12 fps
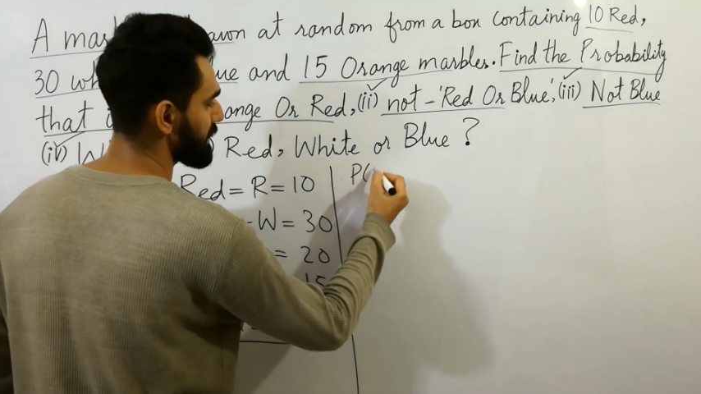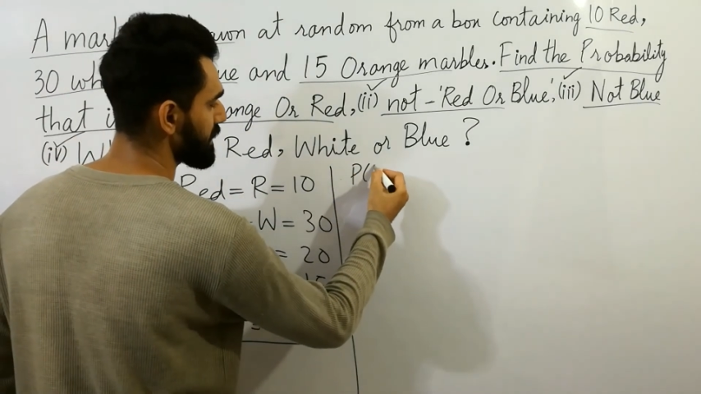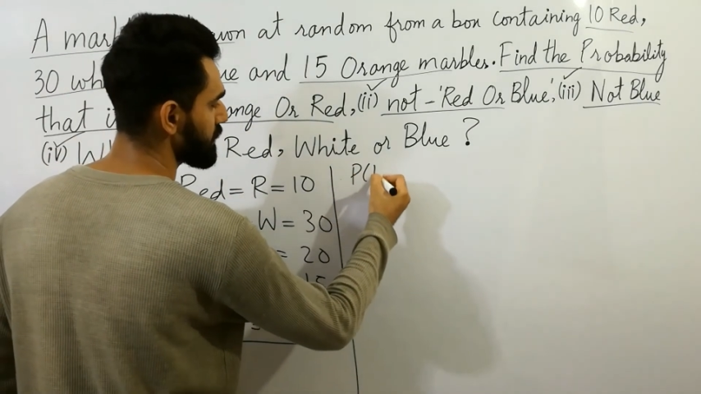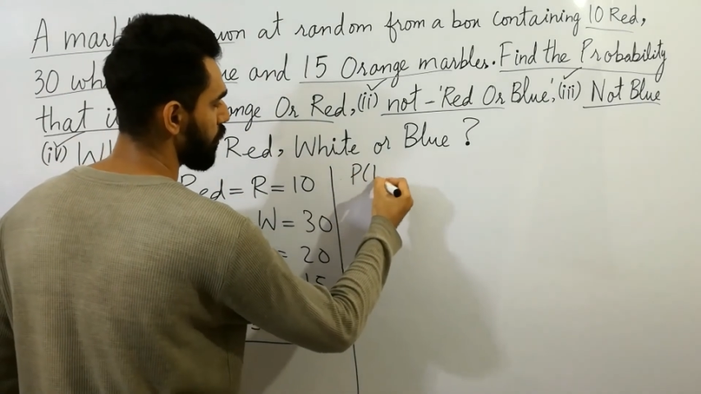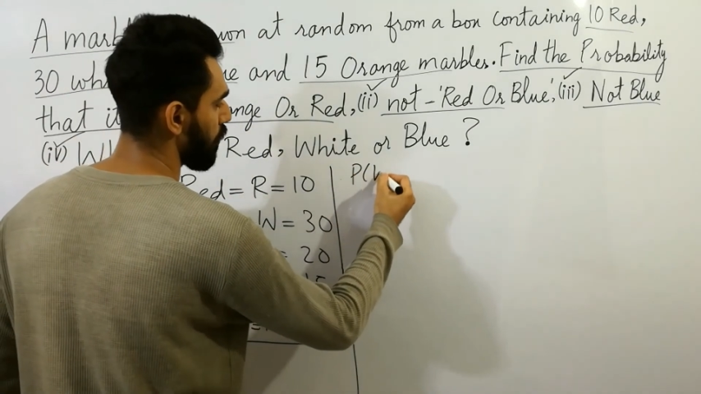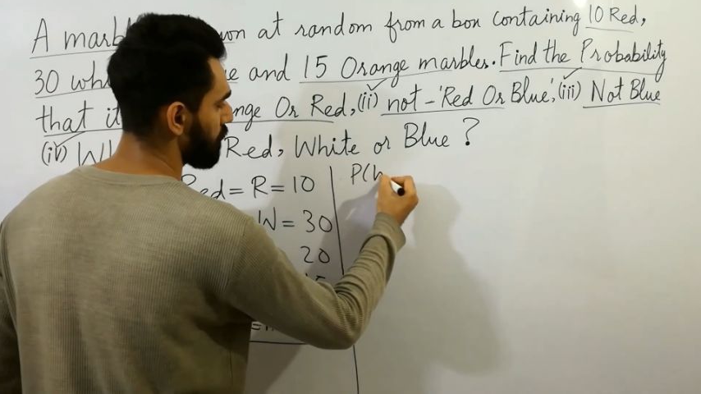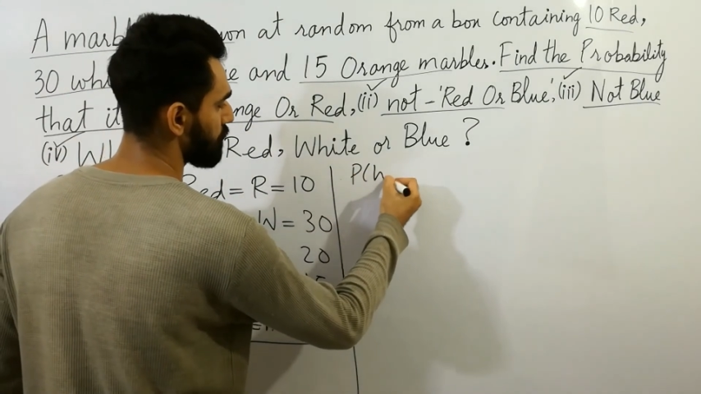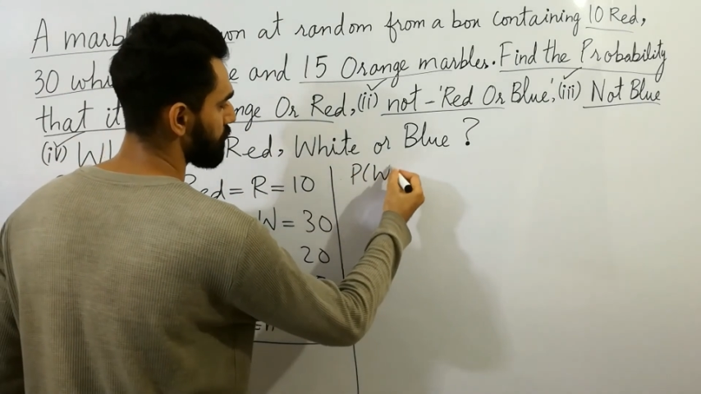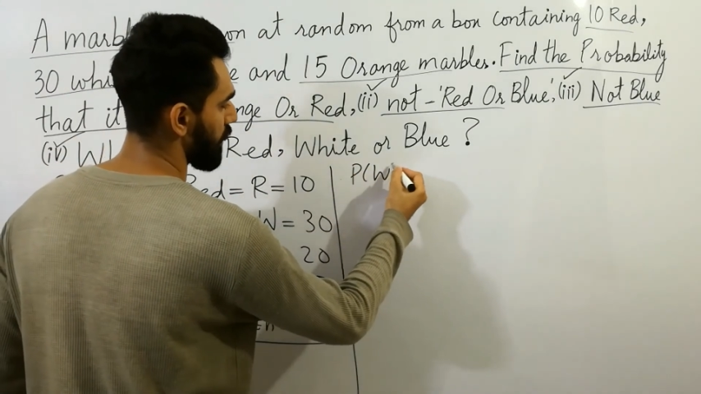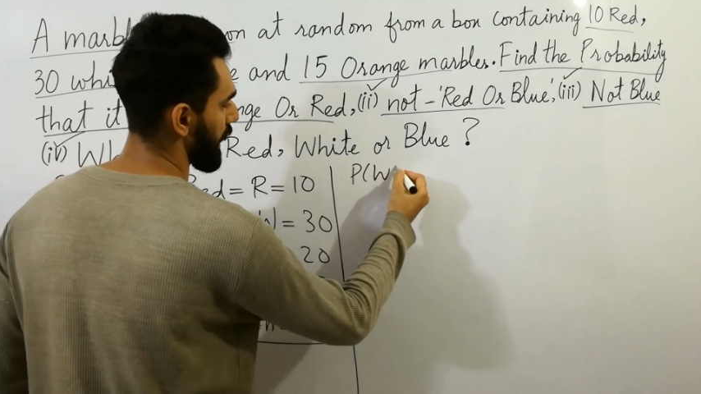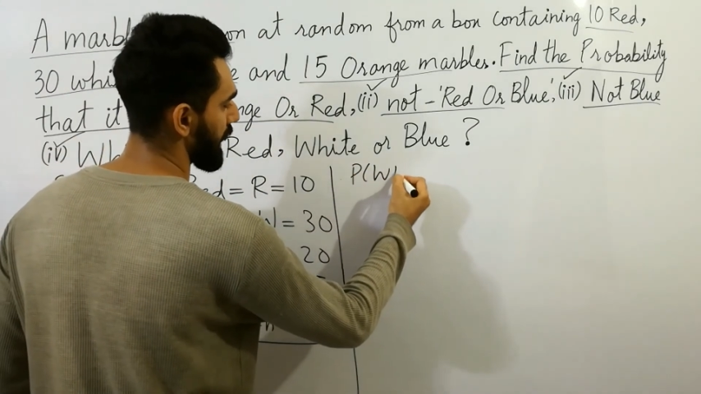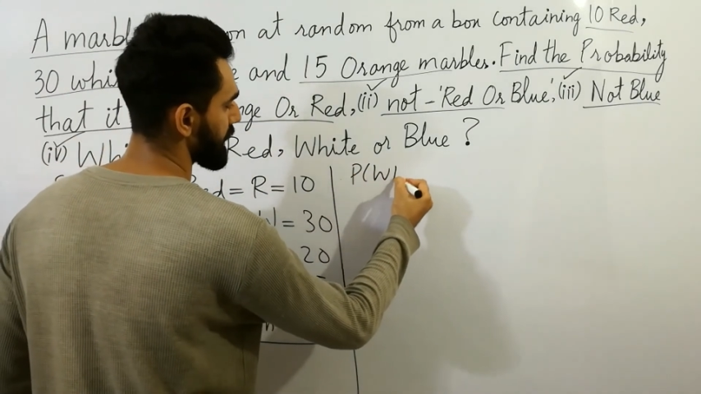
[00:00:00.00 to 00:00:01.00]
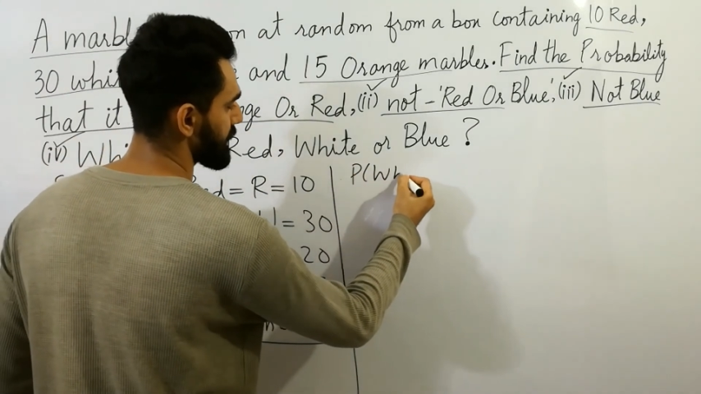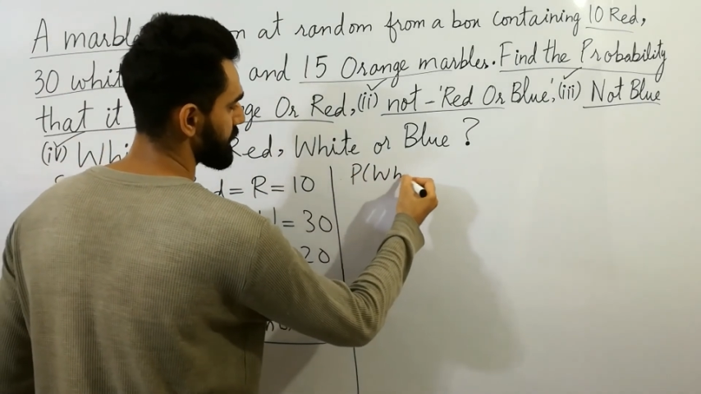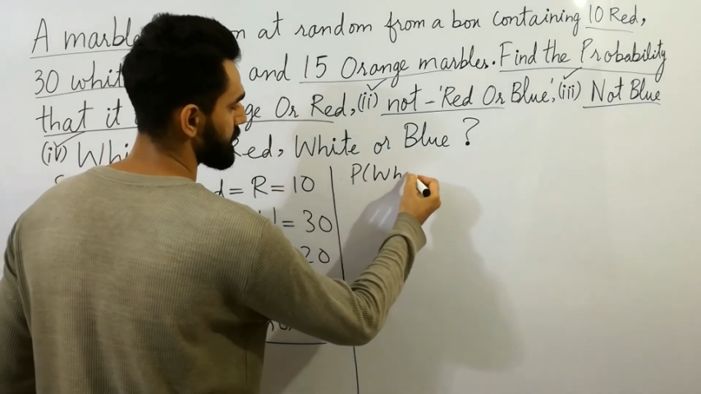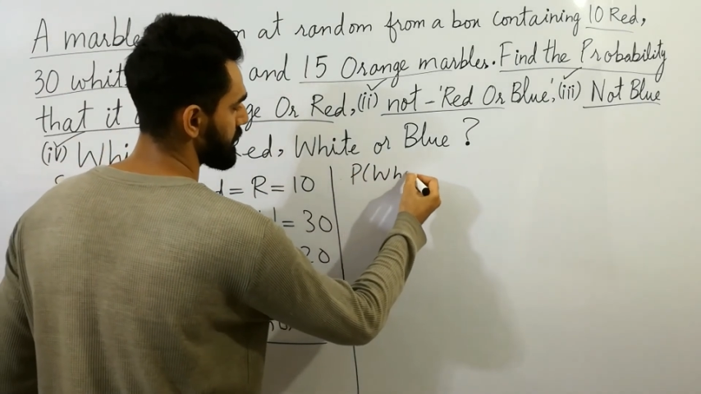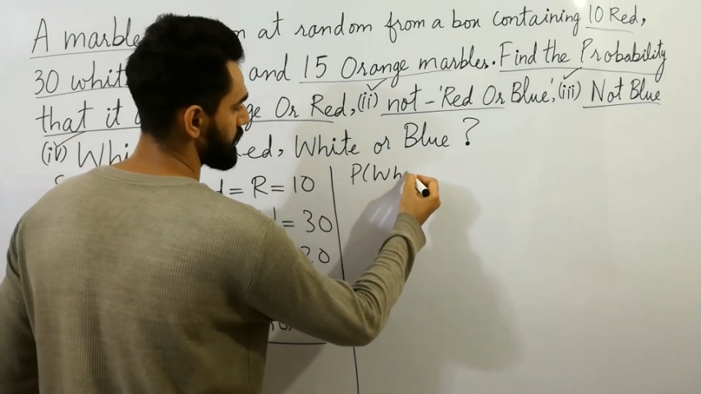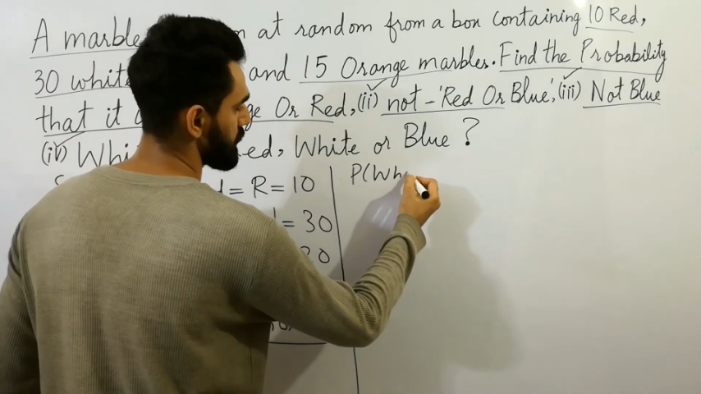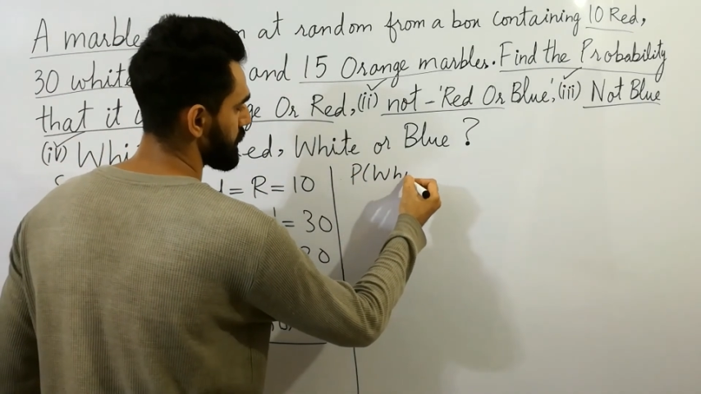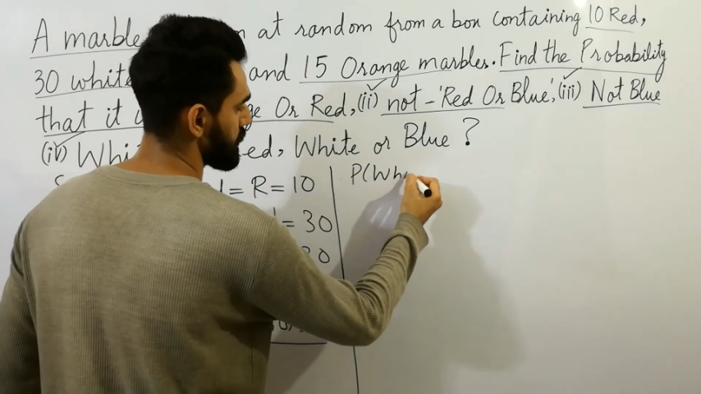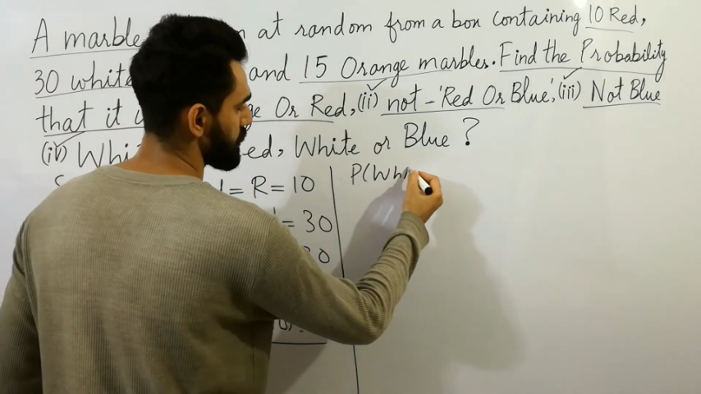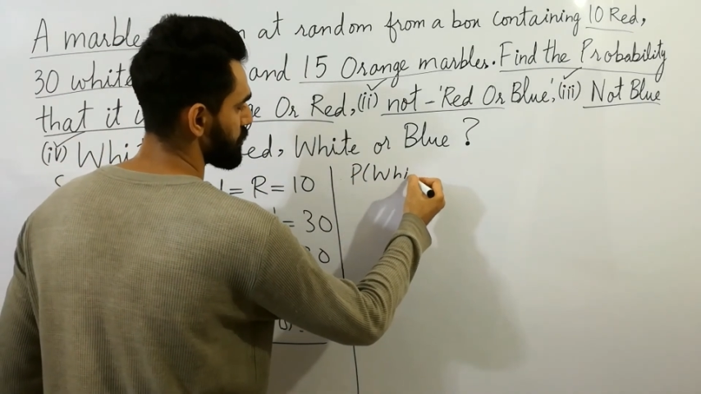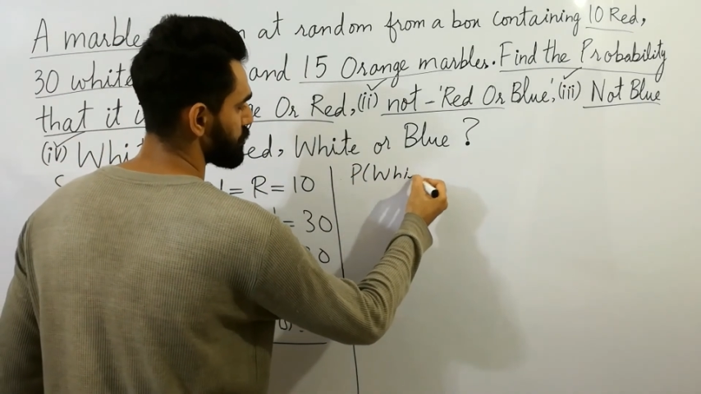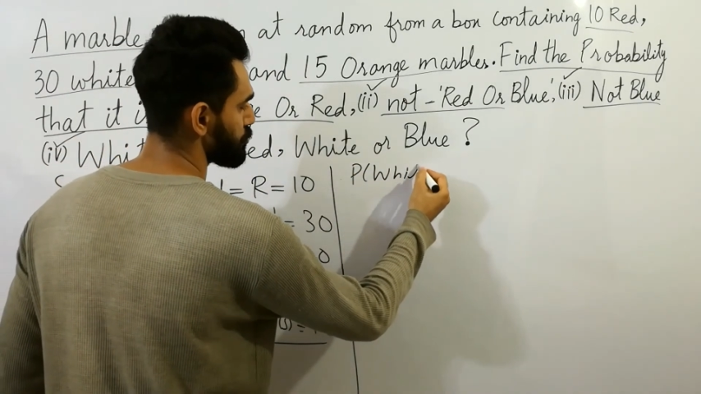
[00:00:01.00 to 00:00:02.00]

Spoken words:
of white, you